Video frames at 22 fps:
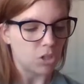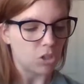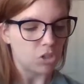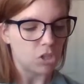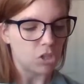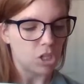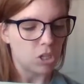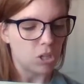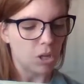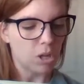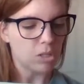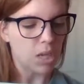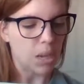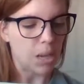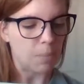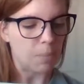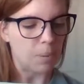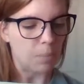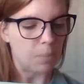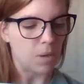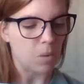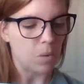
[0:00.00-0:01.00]
She looked up
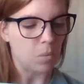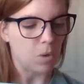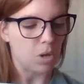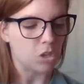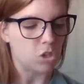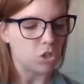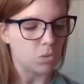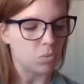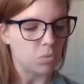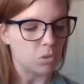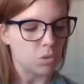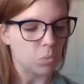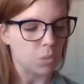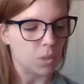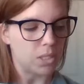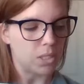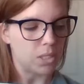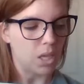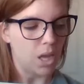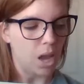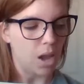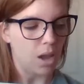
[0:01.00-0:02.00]
at me while she was
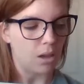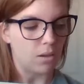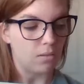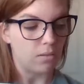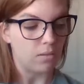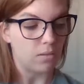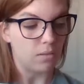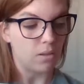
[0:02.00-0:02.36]
whisking.